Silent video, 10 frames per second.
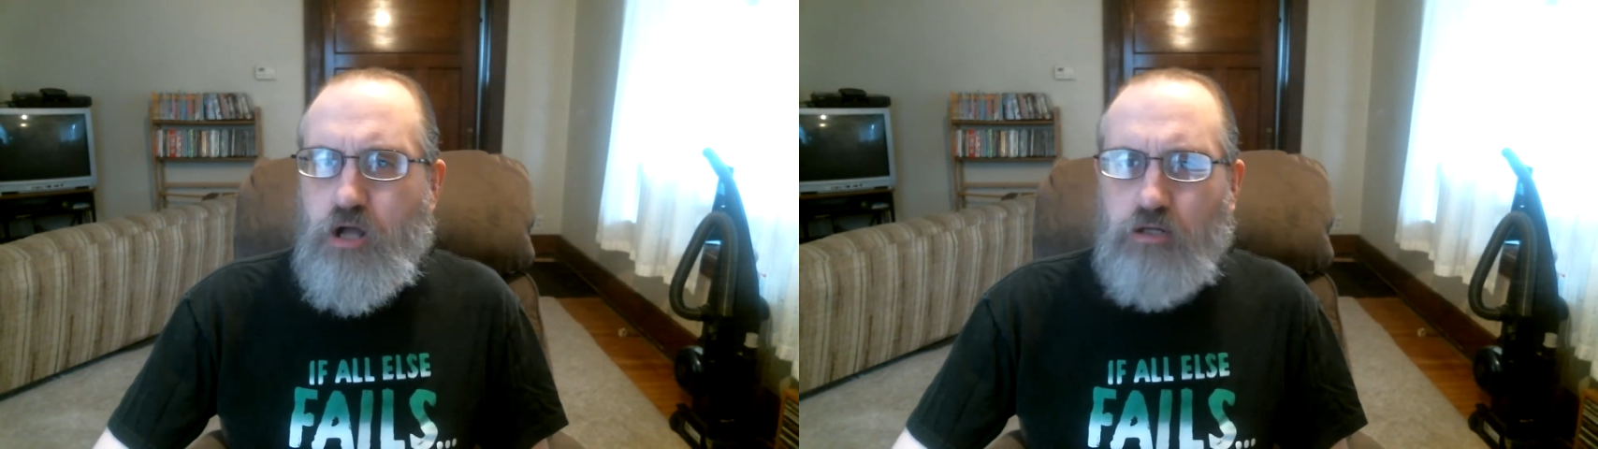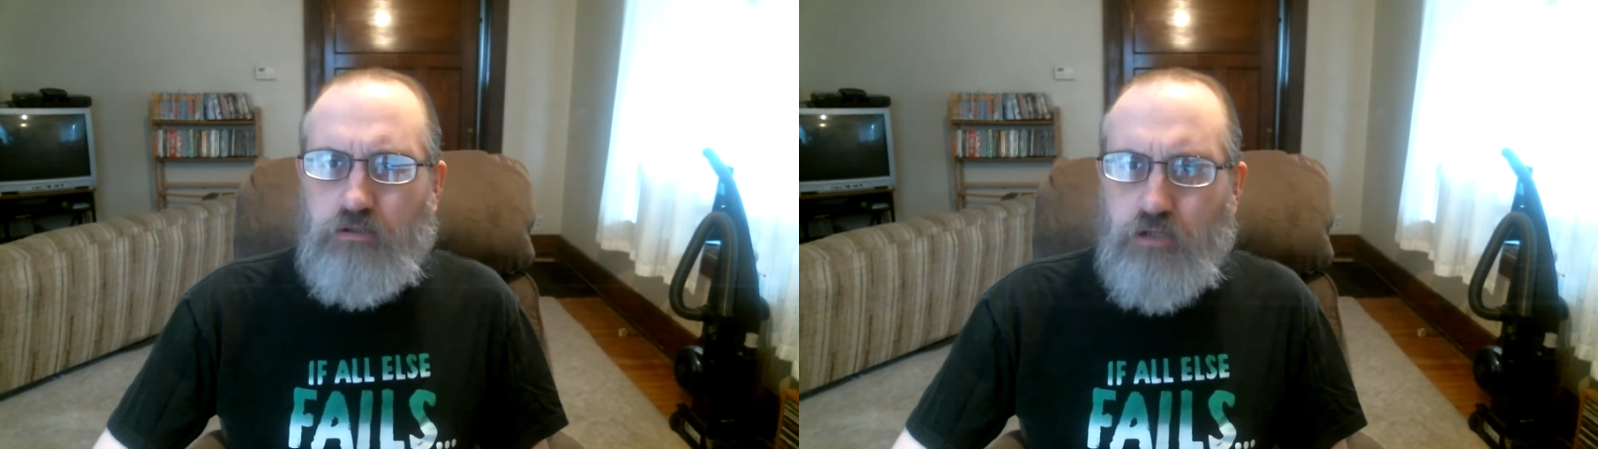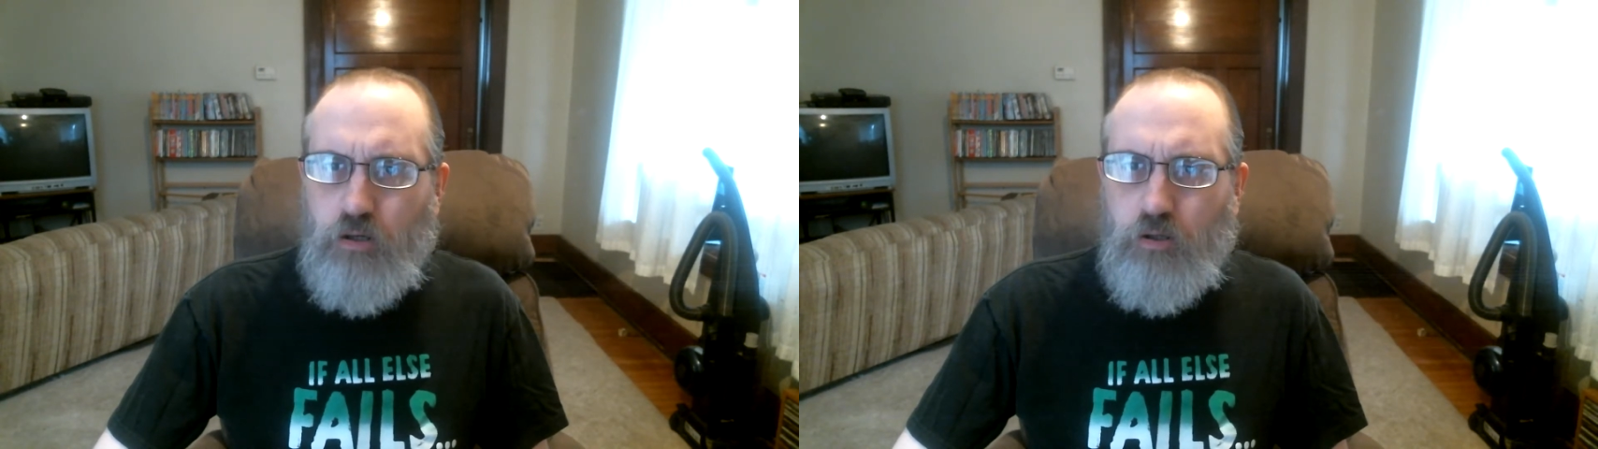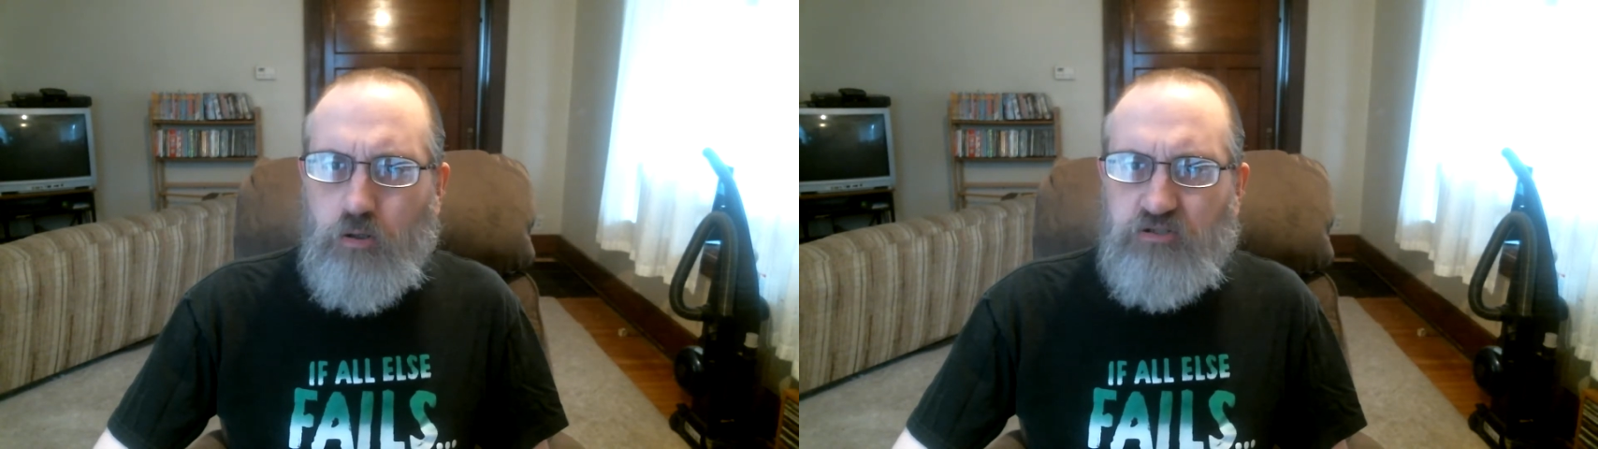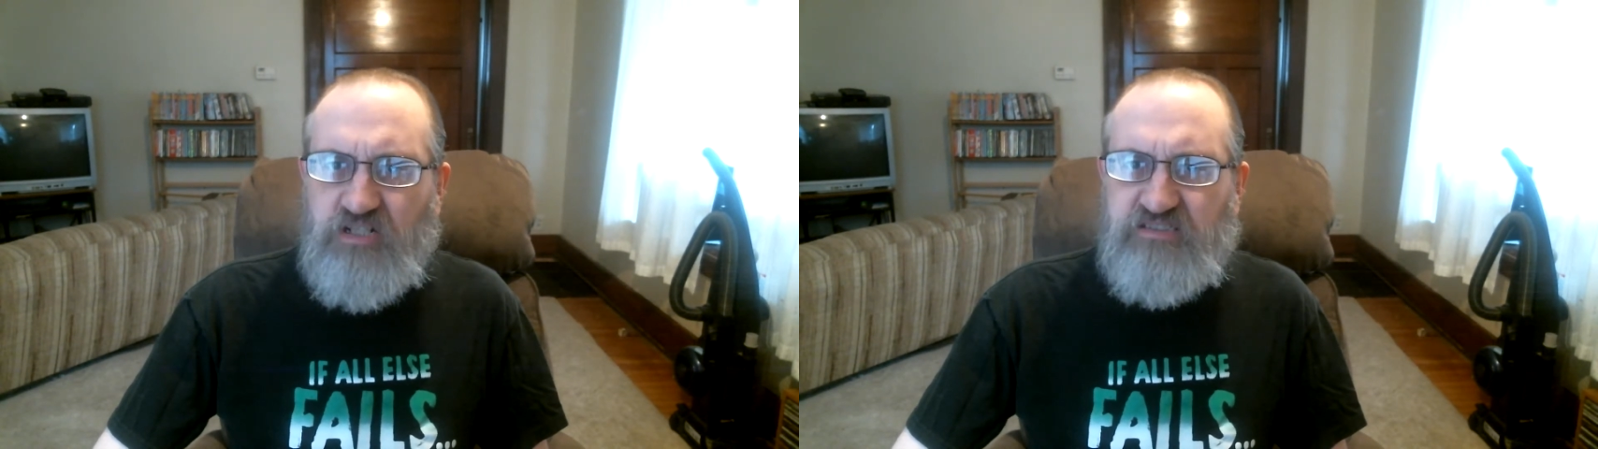
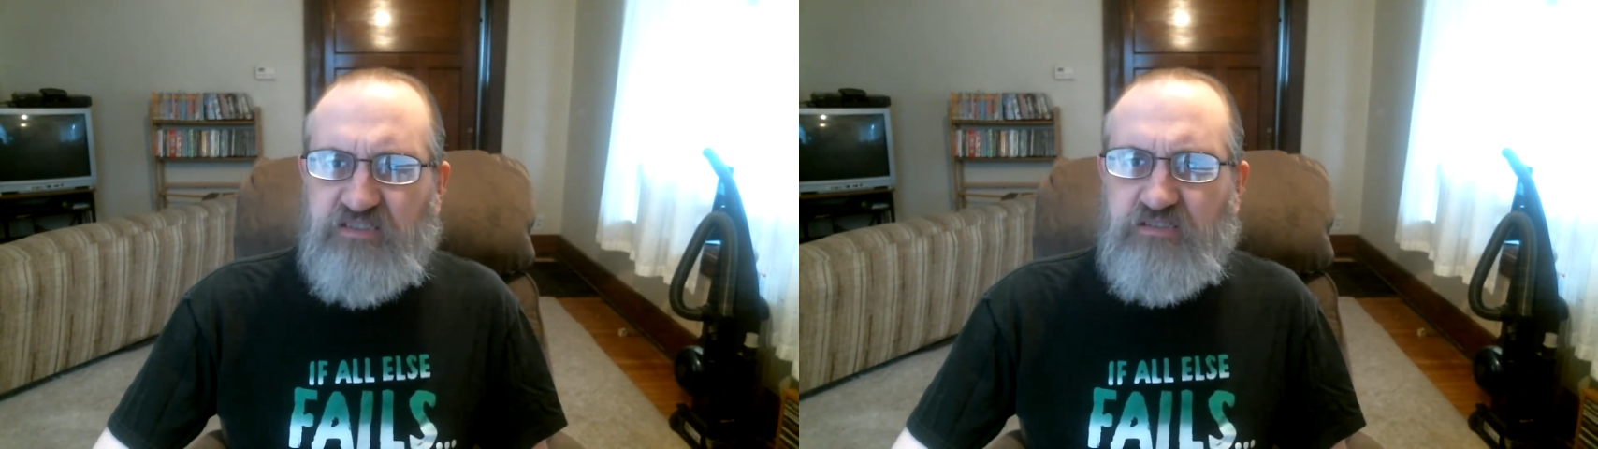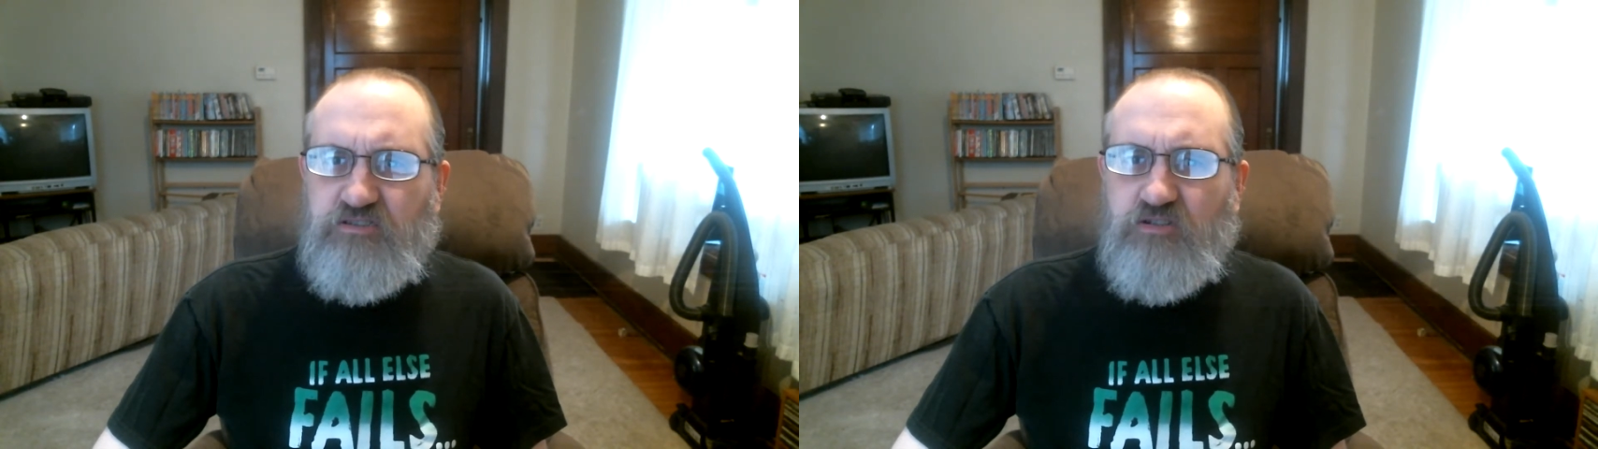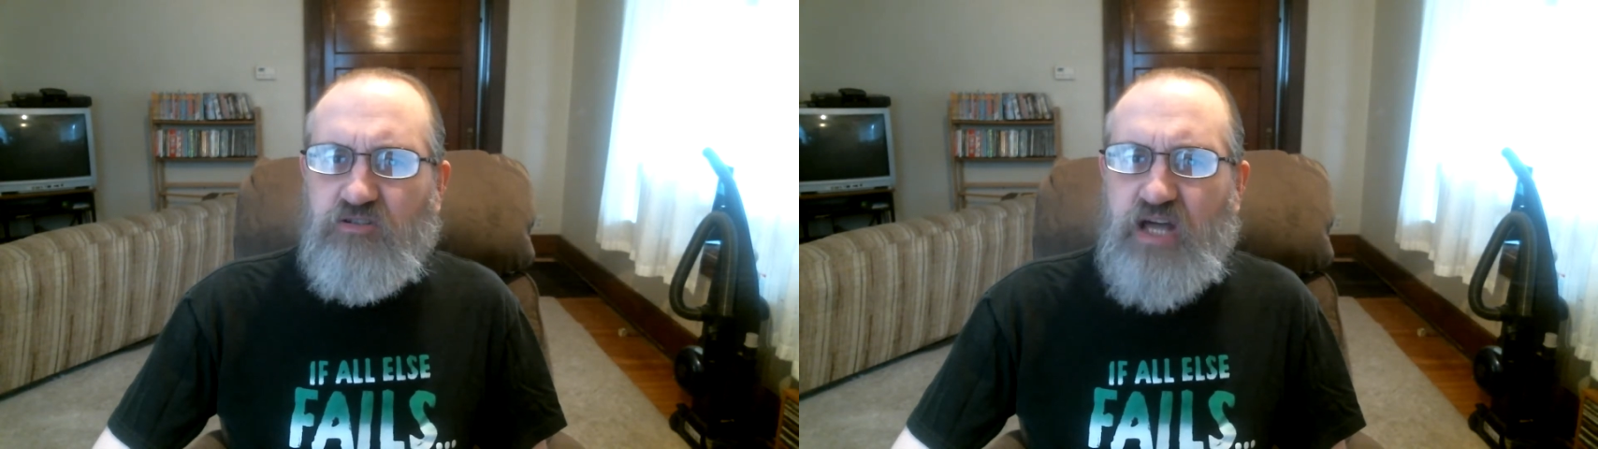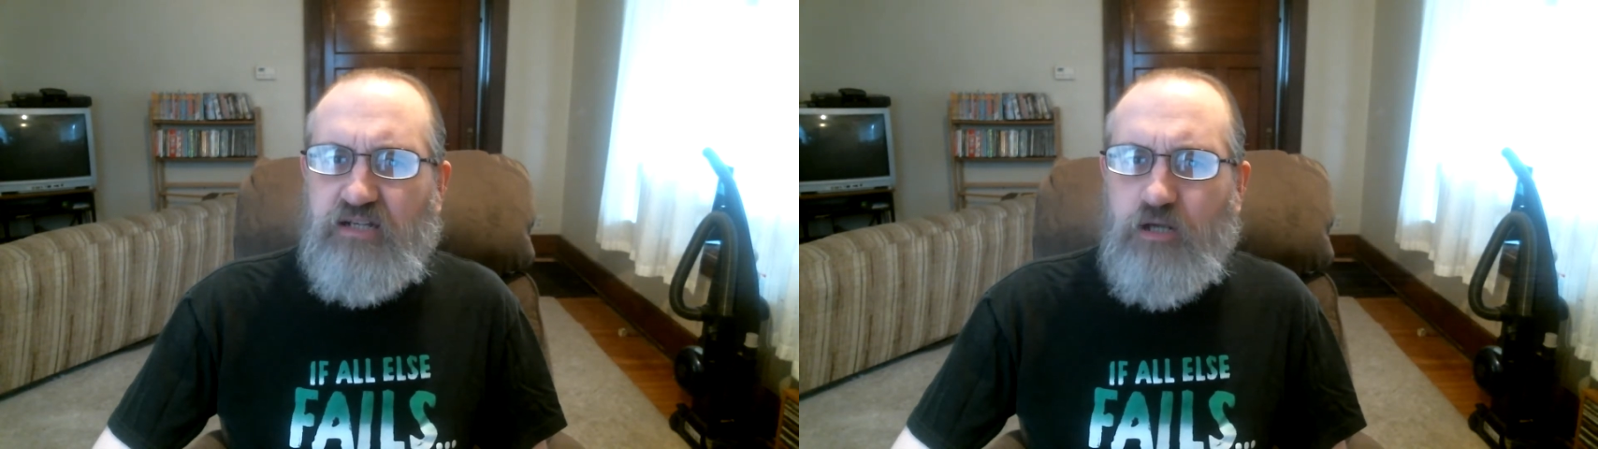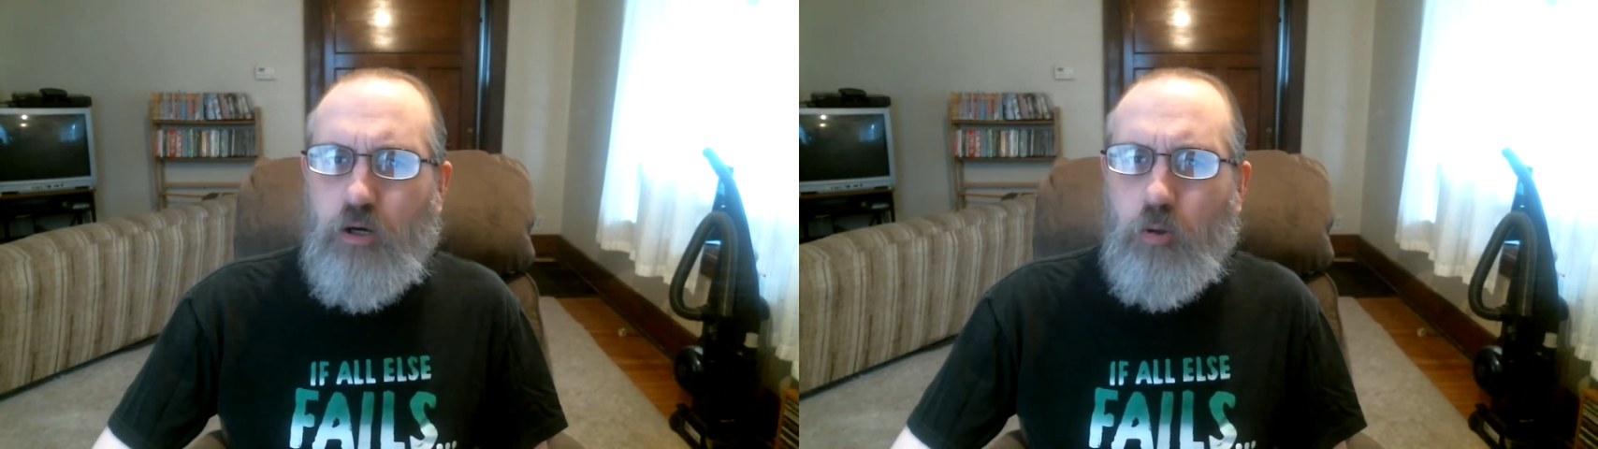Lord, listen to
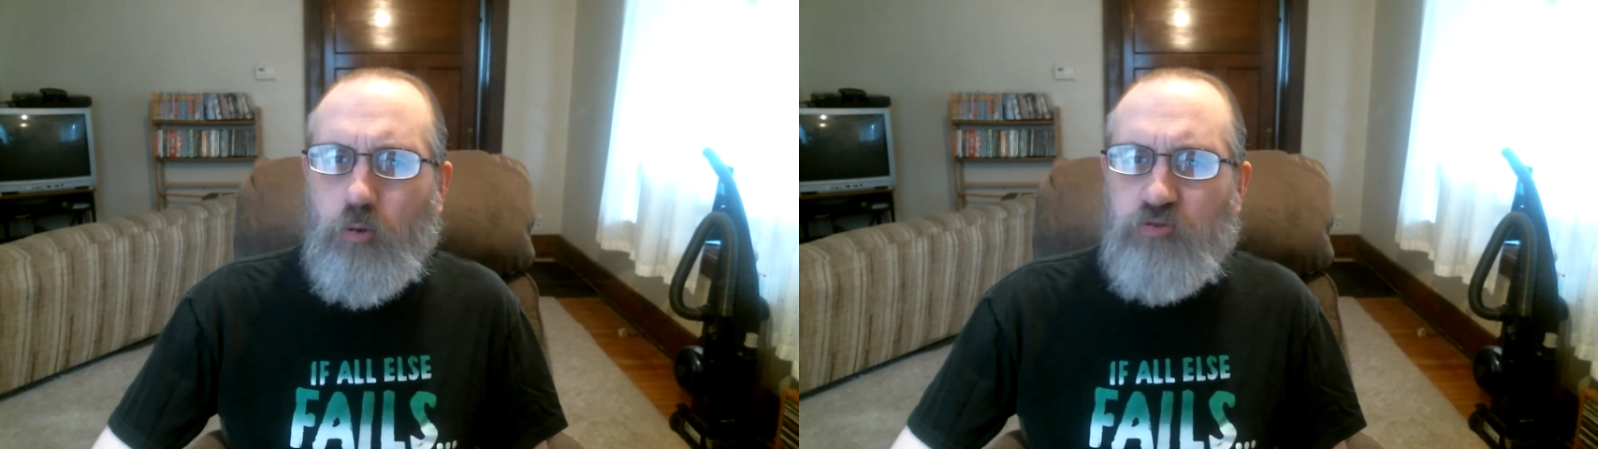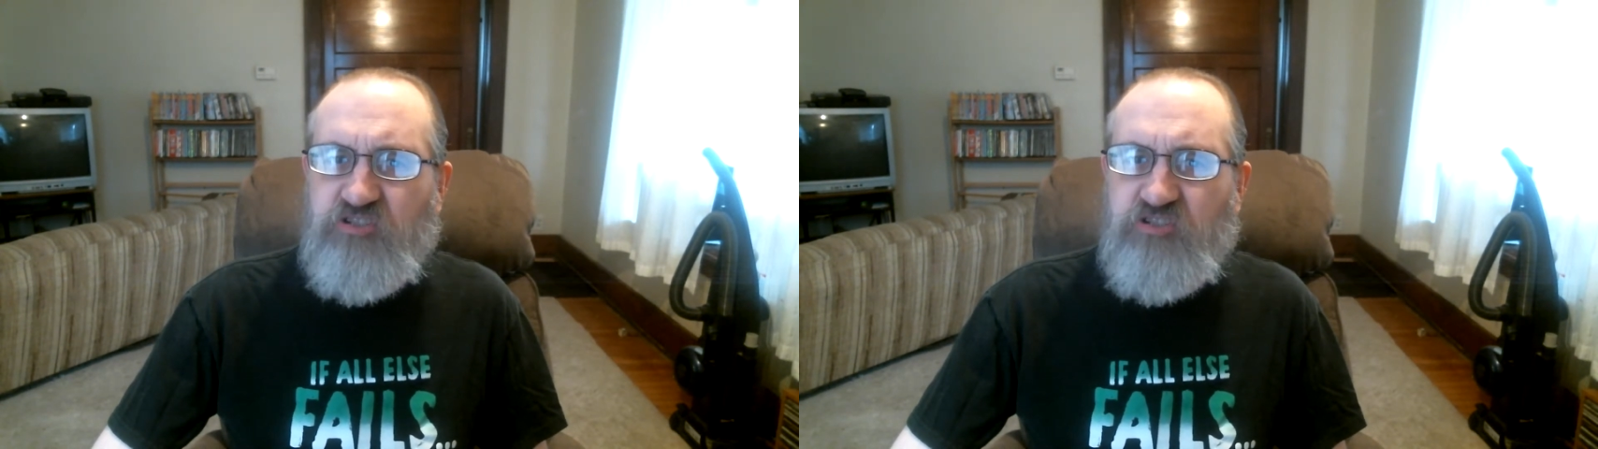that cold